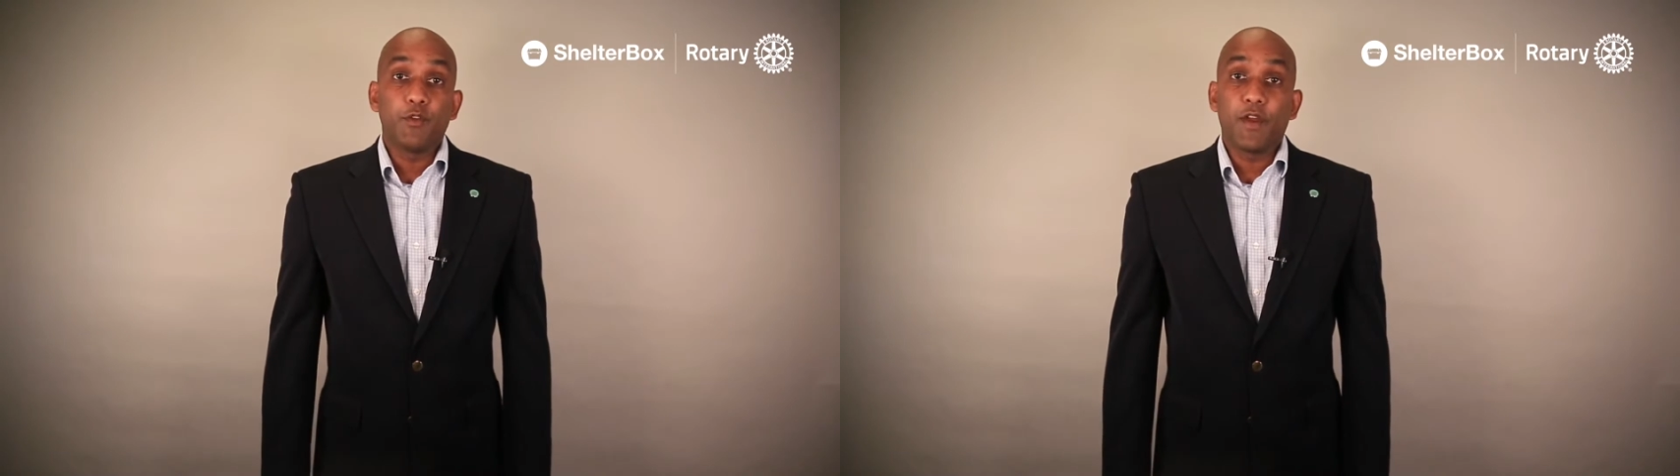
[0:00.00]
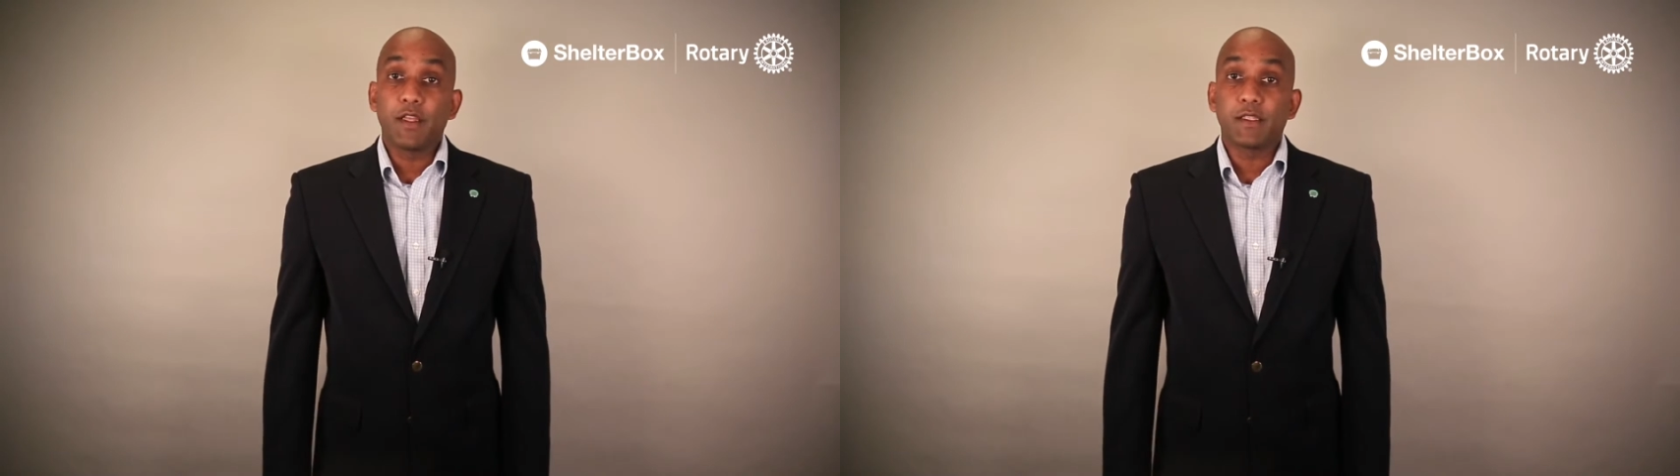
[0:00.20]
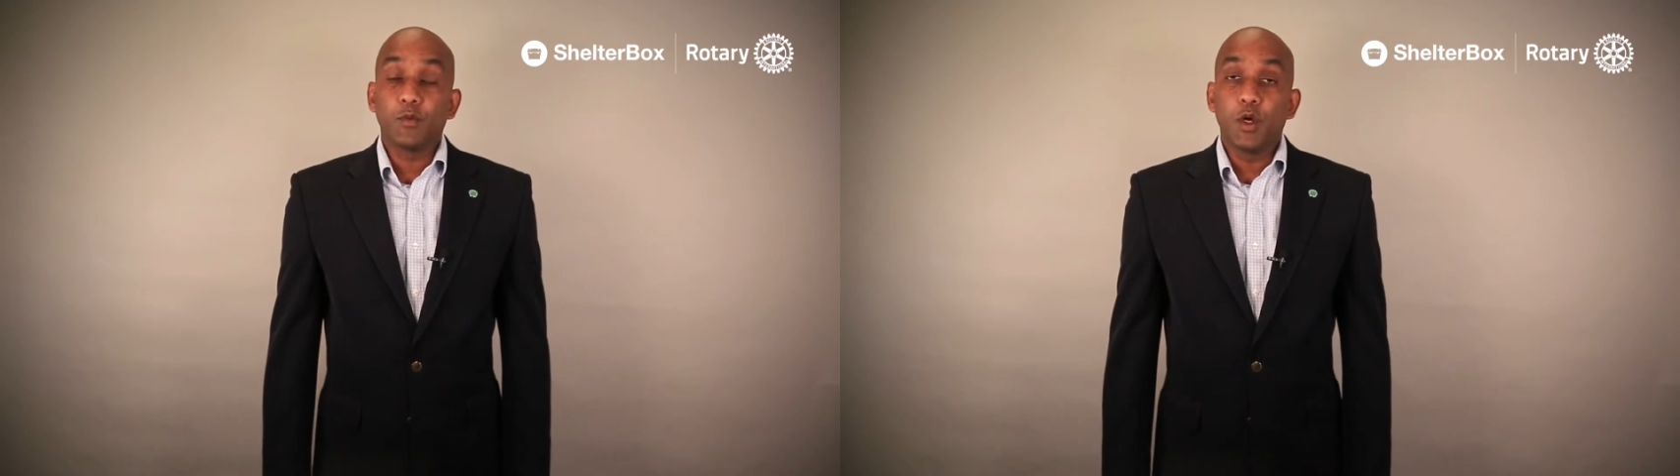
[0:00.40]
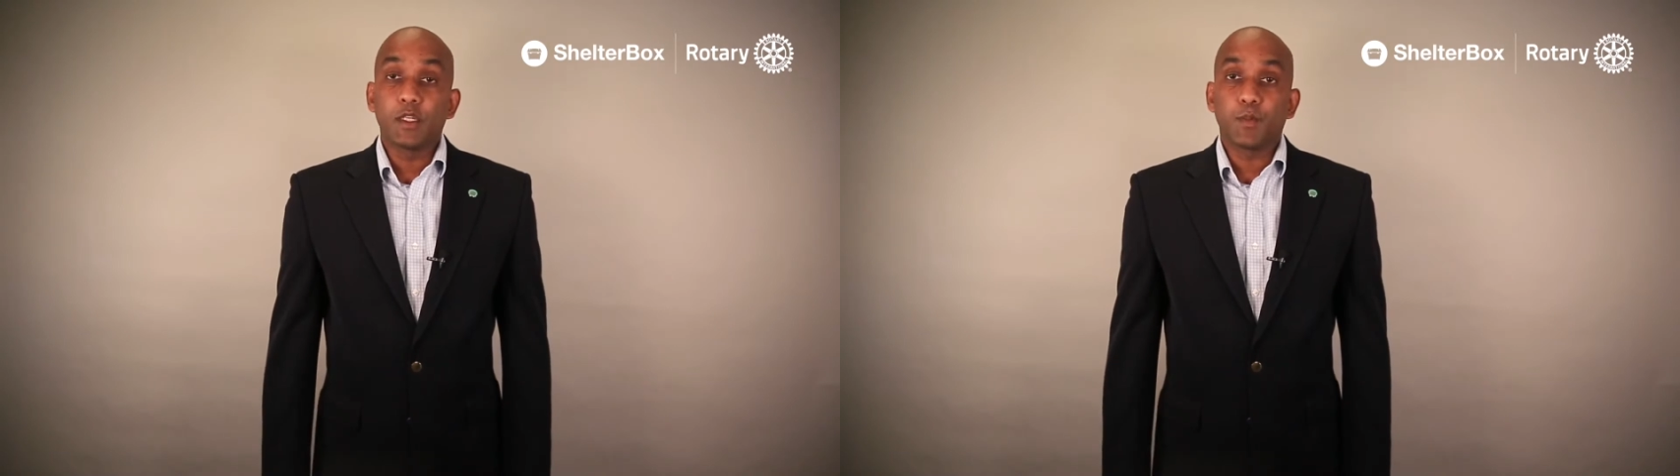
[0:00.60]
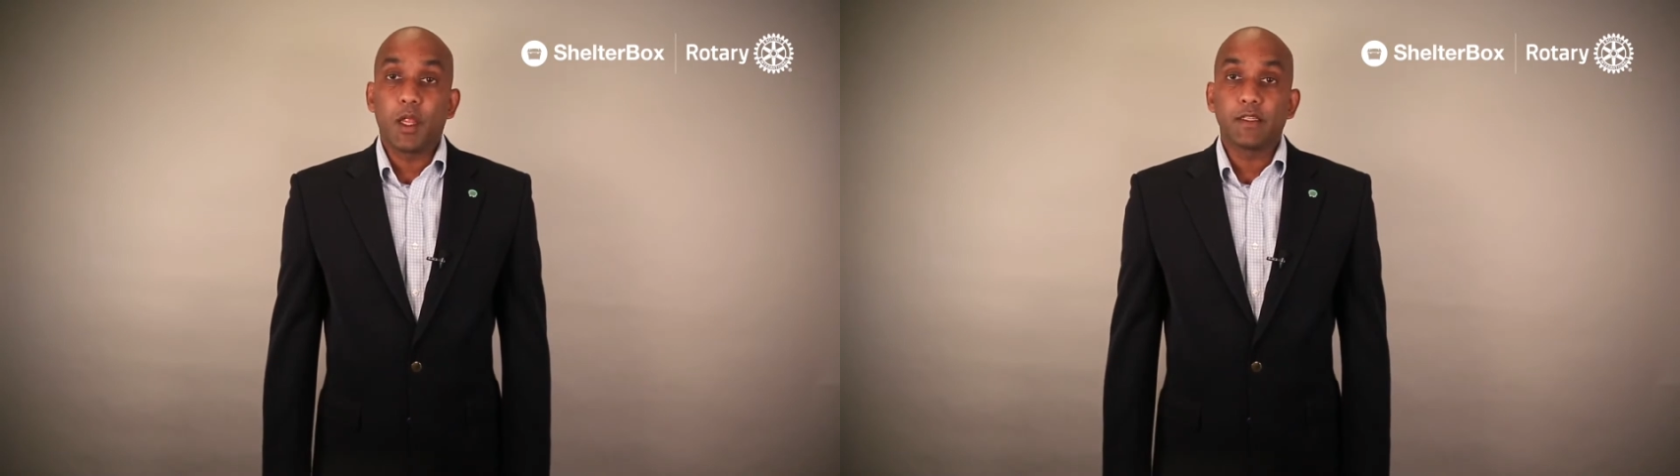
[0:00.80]
faced the
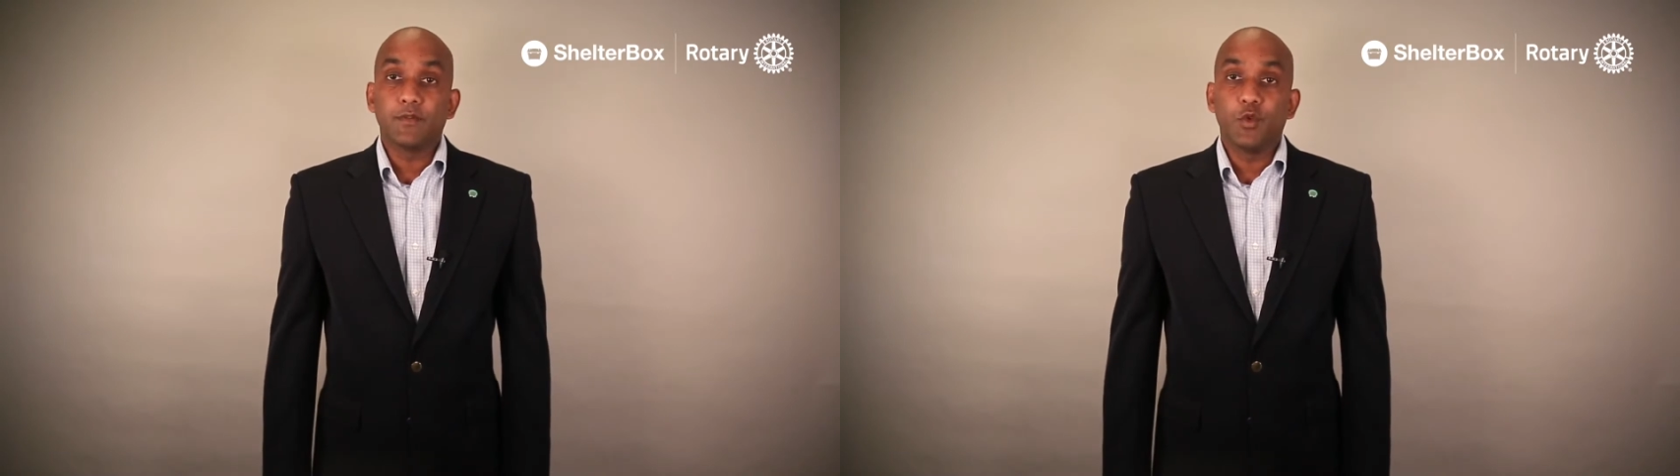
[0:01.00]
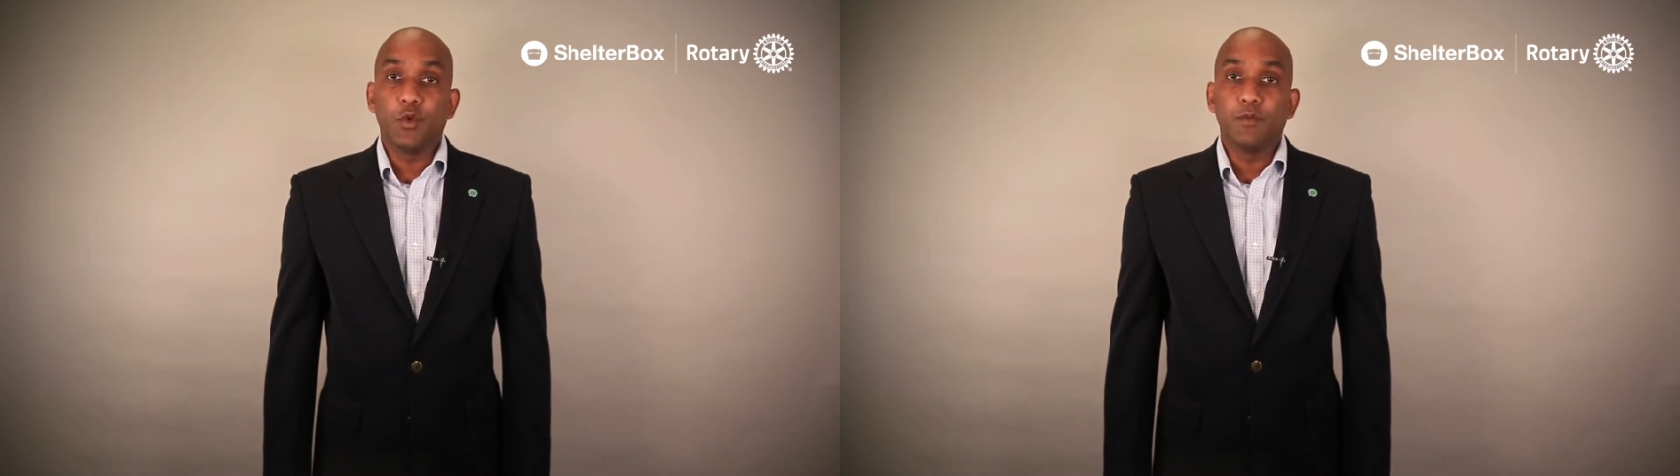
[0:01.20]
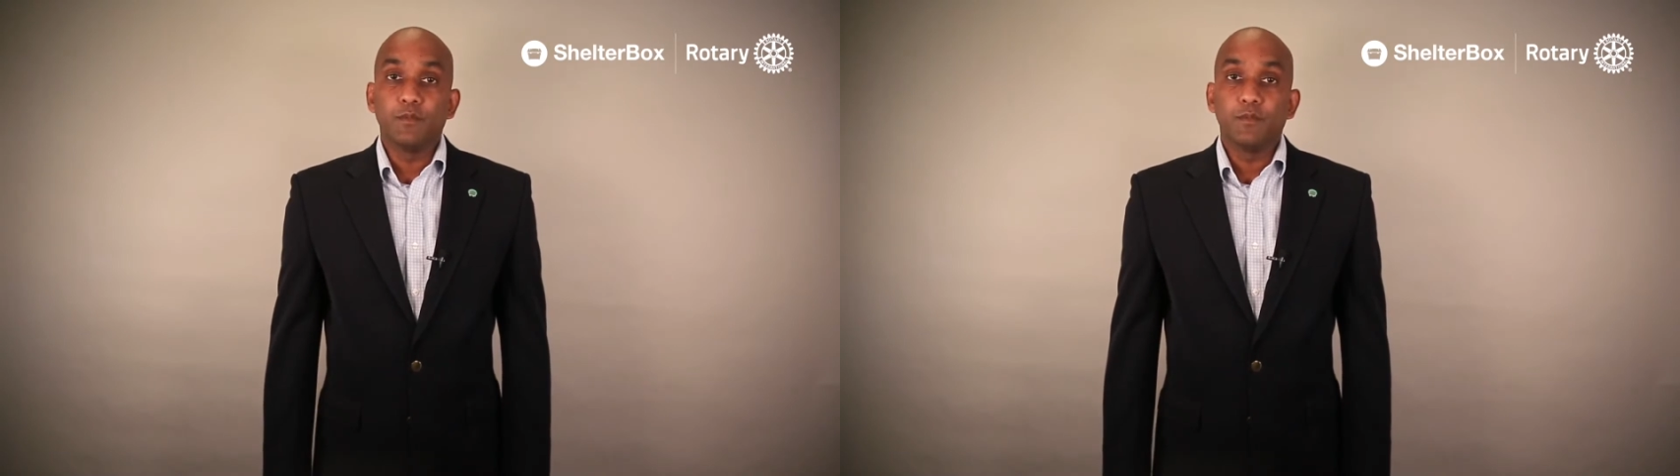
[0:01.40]
worst plight of all,